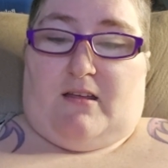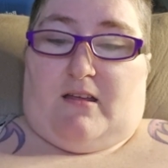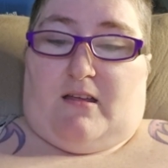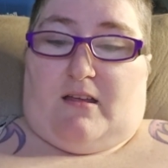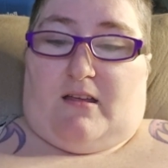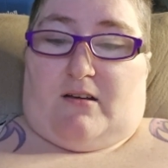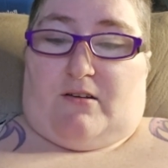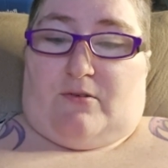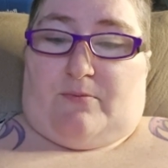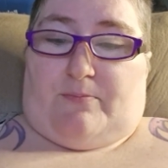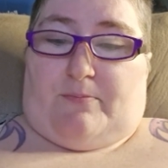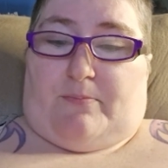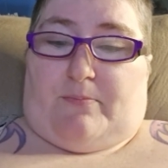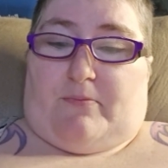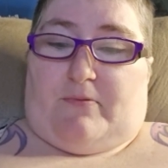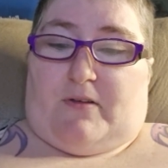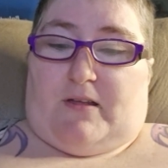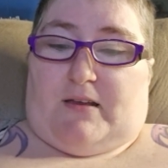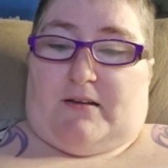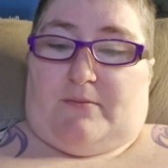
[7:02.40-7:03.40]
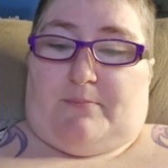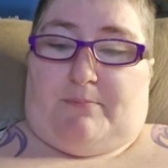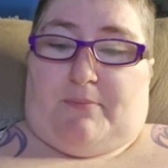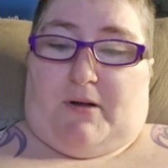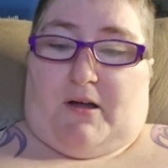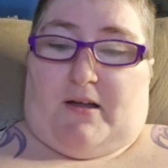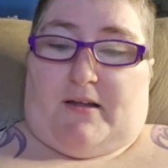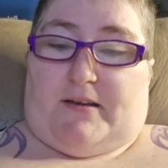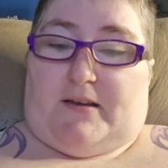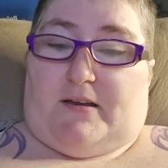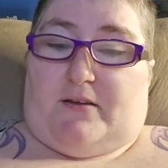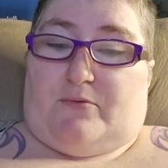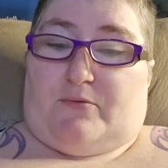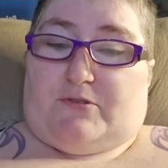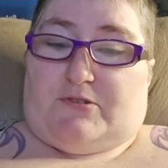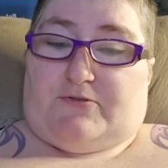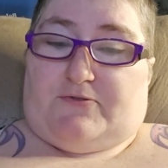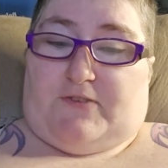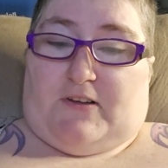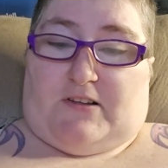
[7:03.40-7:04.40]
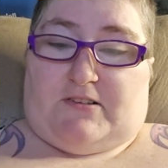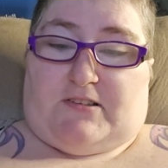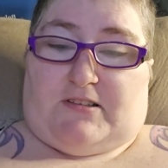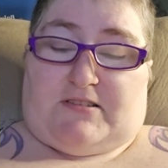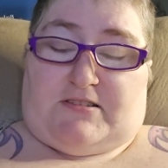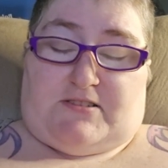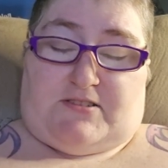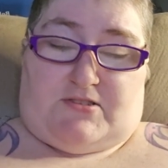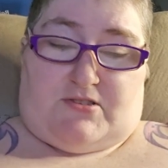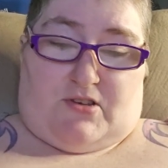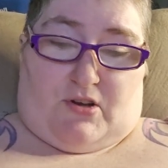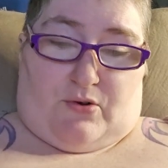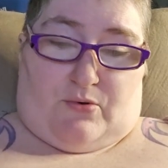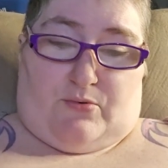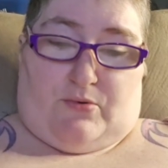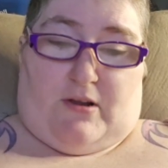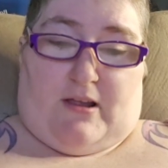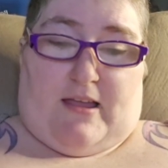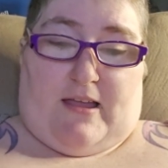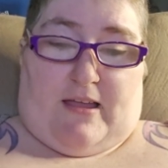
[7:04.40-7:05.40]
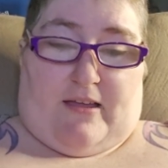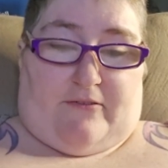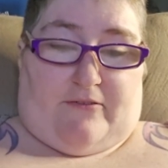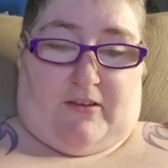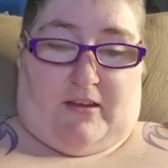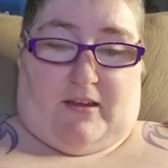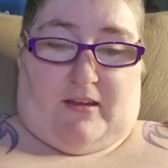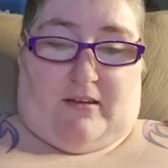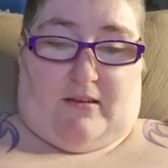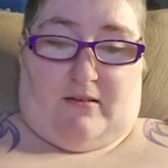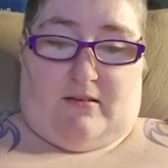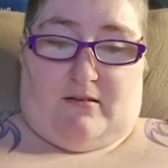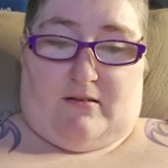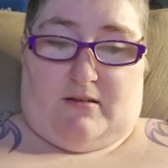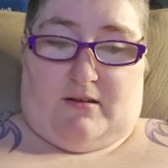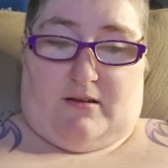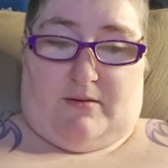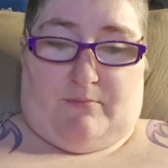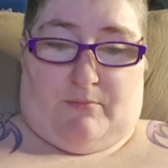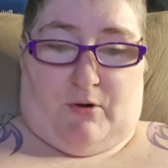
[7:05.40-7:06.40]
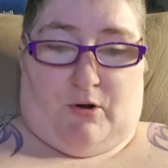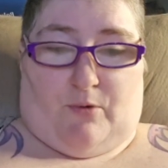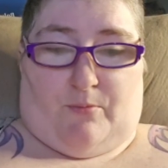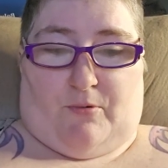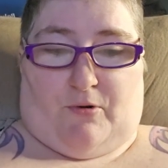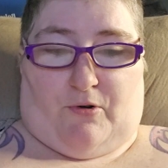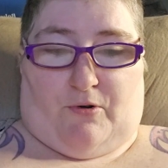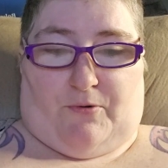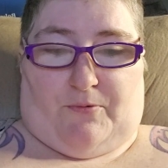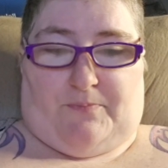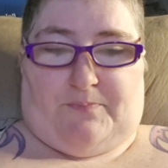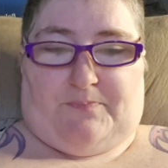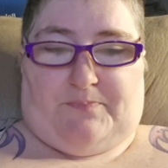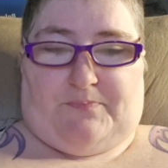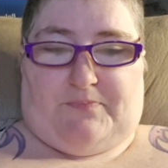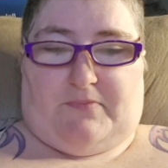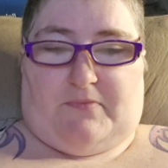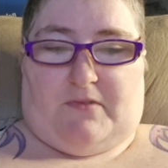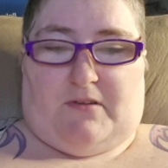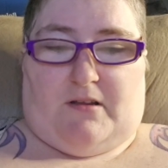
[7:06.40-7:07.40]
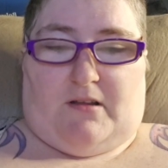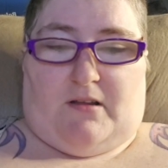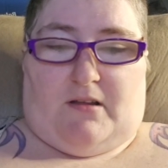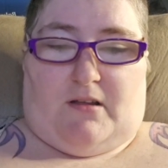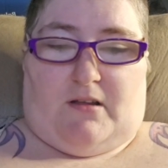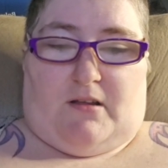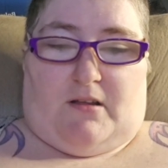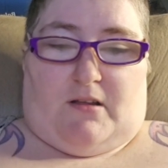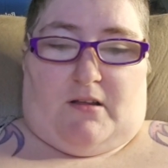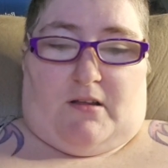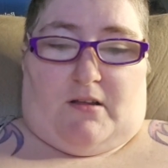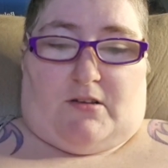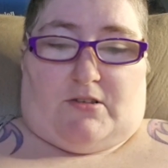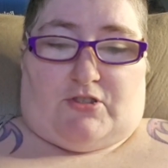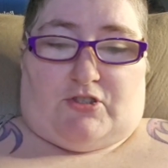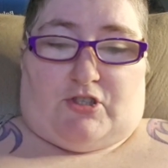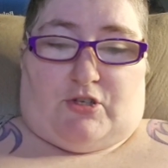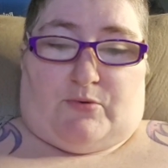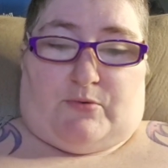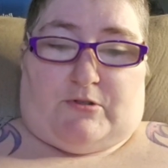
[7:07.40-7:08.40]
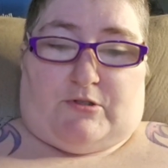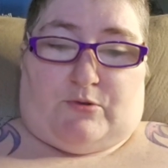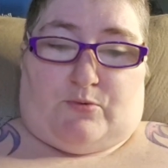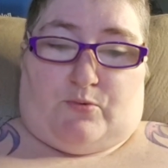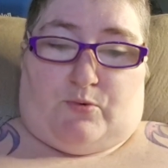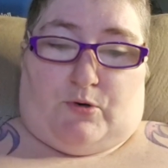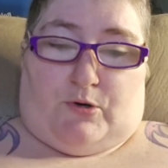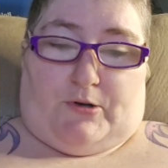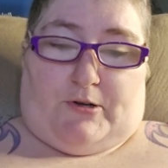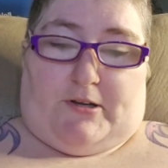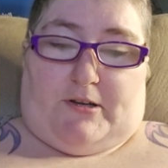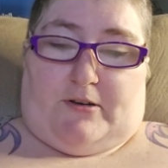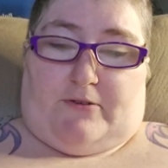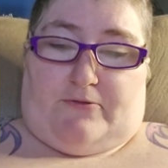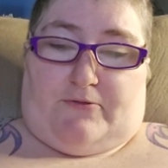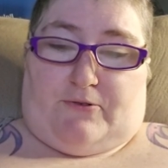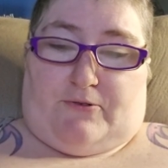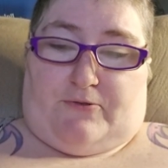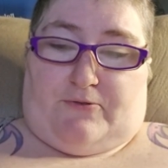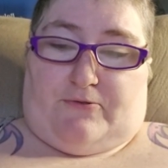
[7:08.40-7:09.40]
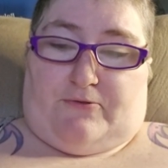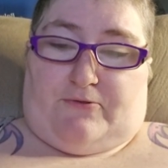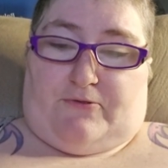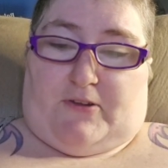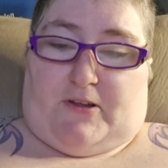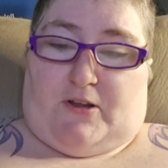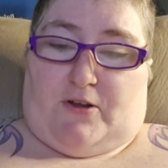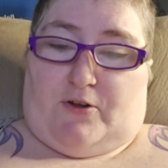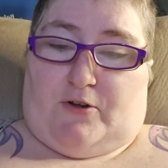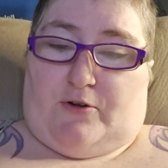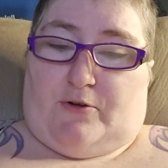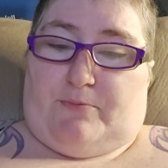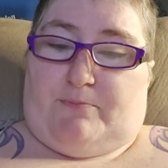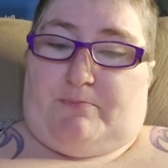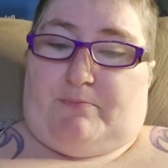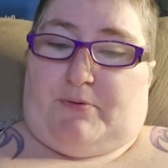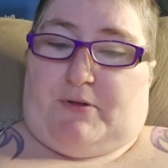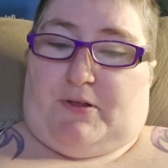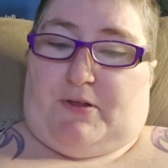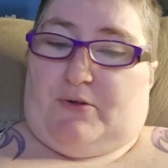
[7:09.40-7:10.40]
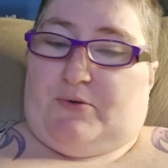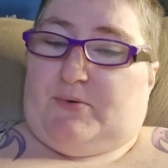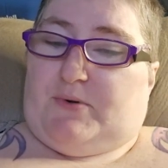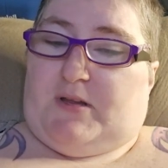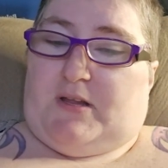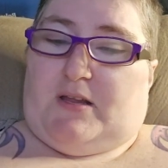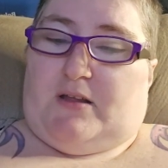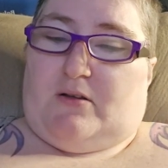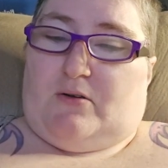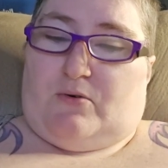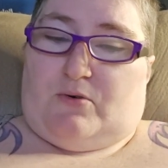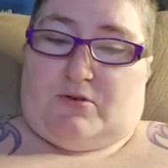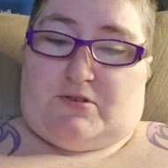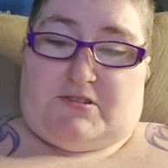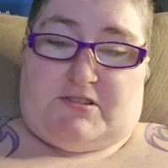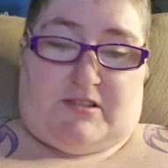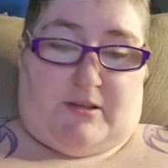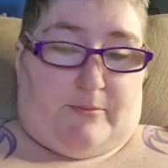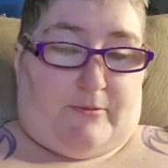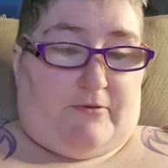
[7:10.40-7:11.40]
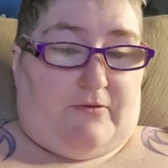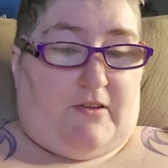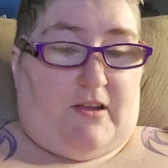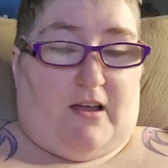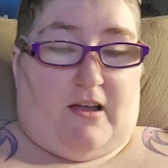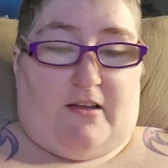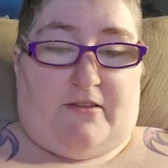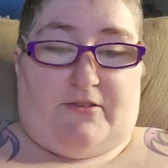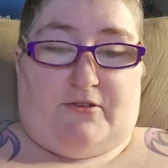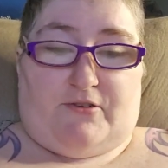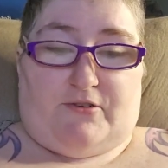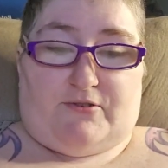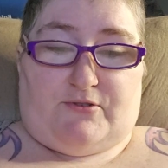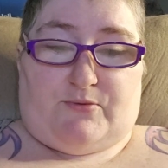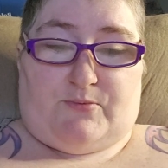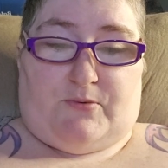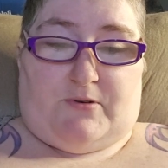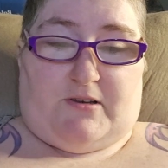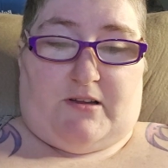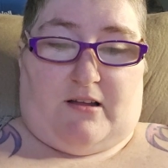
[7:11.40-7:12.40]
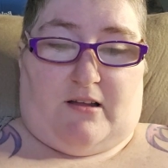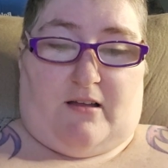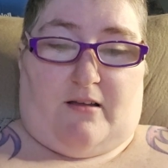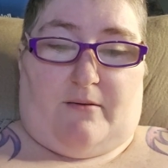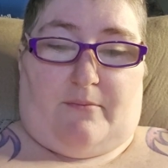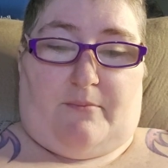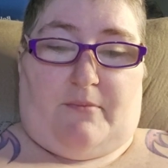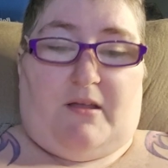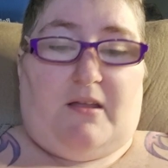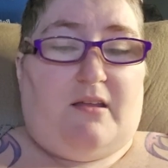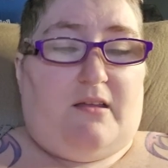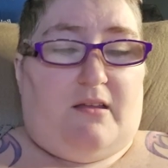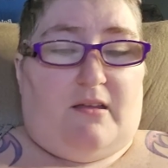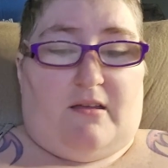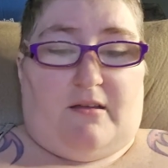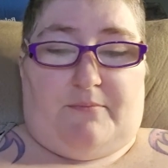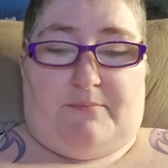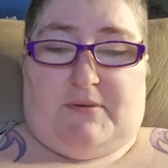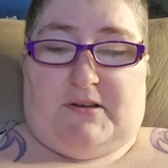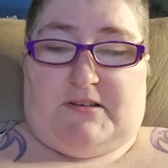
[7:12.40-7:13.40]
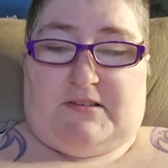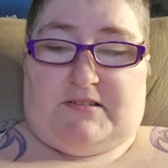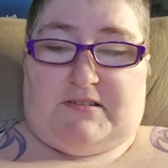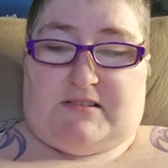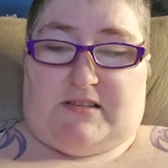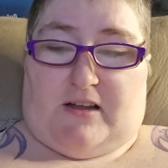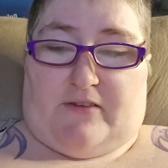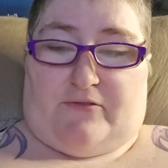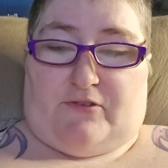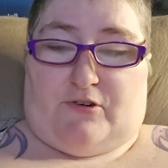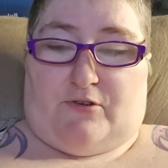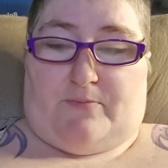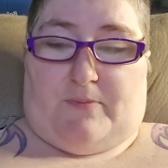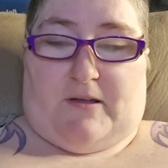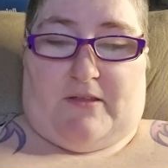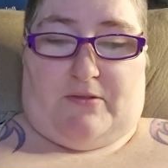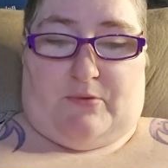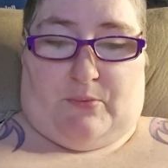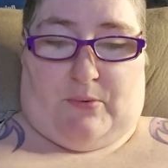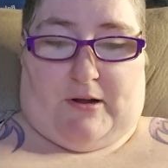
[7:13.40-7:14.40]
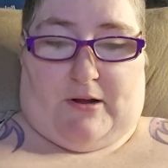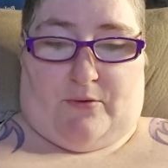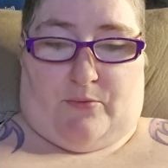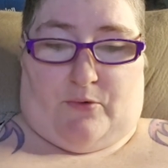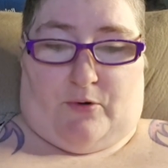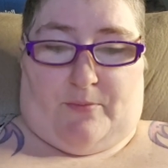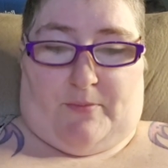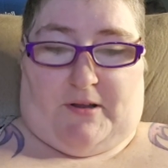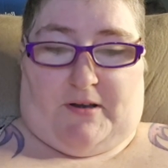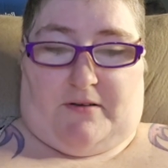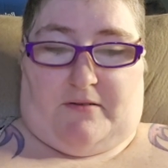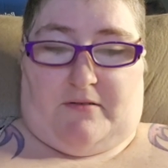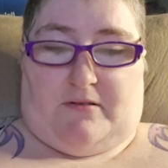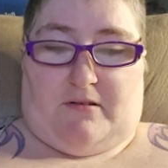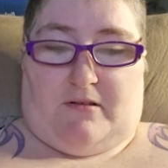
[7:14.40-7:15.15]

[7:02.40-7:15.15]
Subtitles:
and a body which felt stone heavy, immobile. She was worried for fear Beauty or some of the others would come and be discovered by the werewoman.